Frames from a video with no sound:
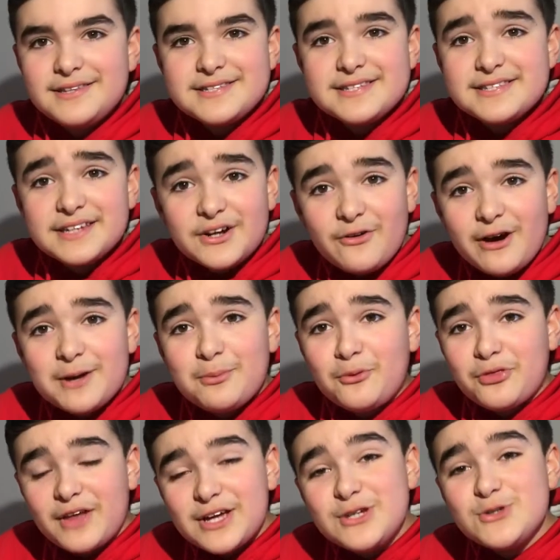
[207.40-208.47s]
incredible.
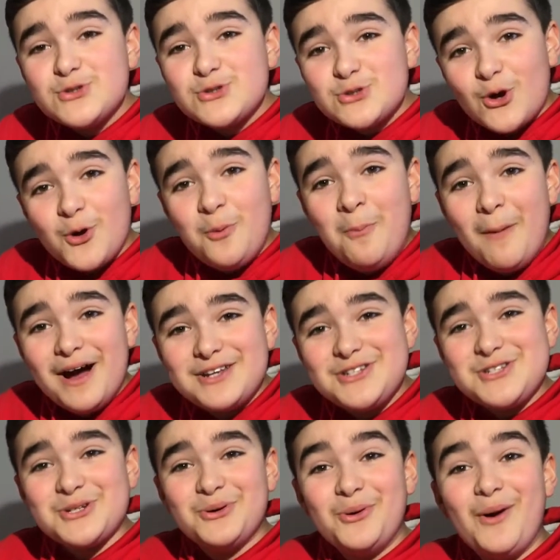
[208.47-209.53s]
Thank you so much
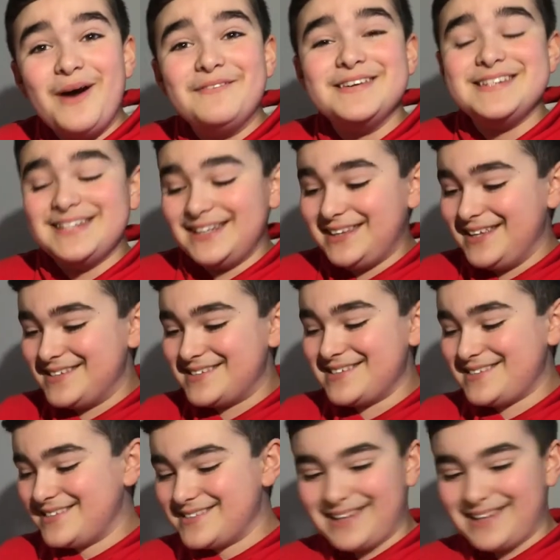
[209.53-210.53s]
to whoever did this. This is